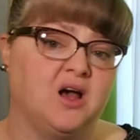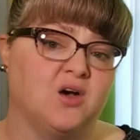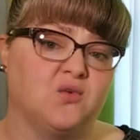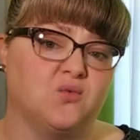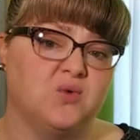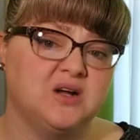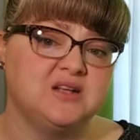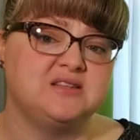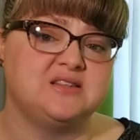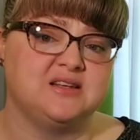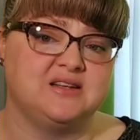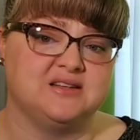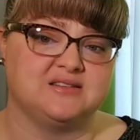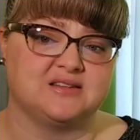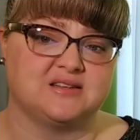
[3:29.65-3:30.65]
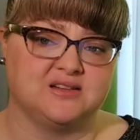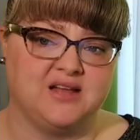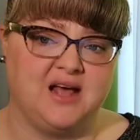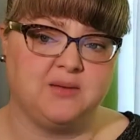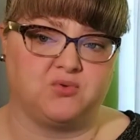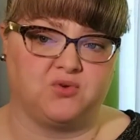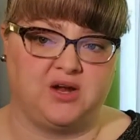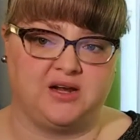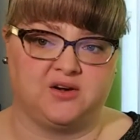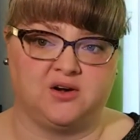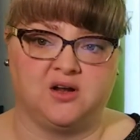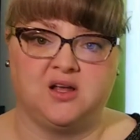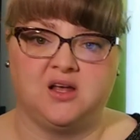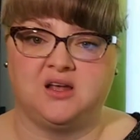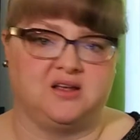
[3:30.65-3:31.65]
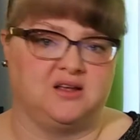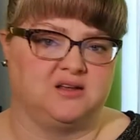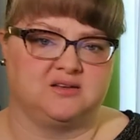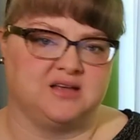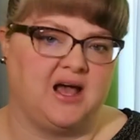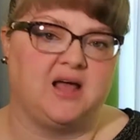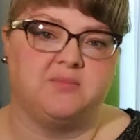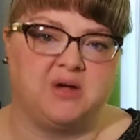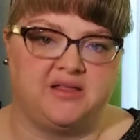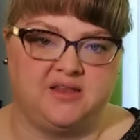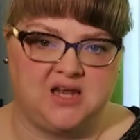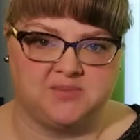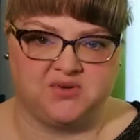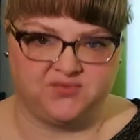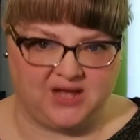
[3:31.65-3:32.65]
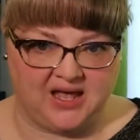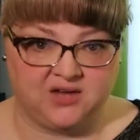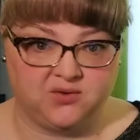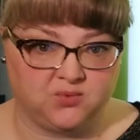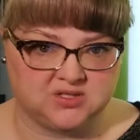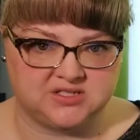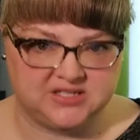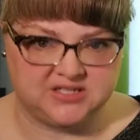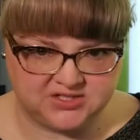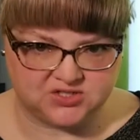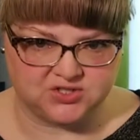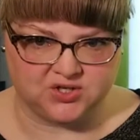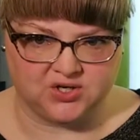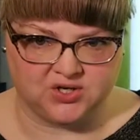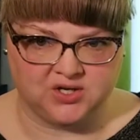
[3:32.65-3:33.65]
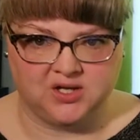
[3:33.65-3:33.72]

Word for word: Wundt and his collaborator, a guy by the name of Edward Titchener,